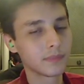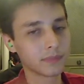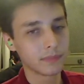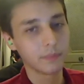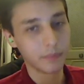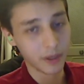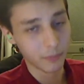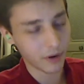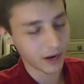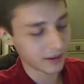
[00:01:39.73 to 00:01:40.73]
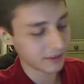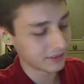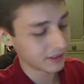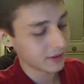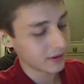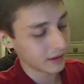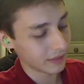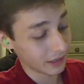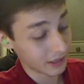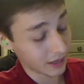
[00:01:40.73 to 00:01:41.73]
being apprised of
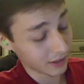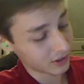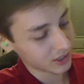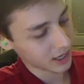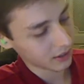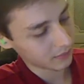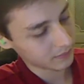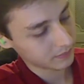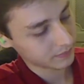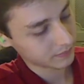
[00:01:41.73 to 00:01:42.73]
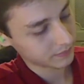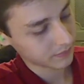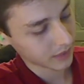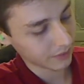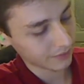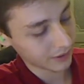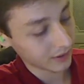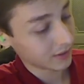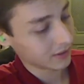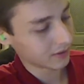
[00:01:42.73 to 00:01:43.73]
that knowledge now. However,
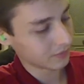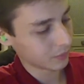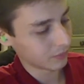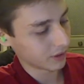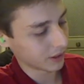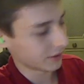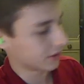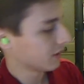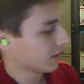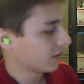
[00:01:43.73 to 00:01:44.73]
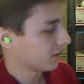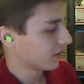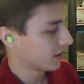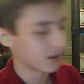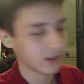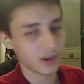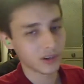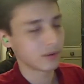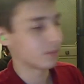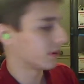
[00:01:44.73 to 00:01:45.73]
let's move on. In
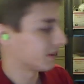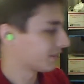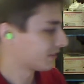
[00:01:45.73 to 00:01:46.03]
conjunction with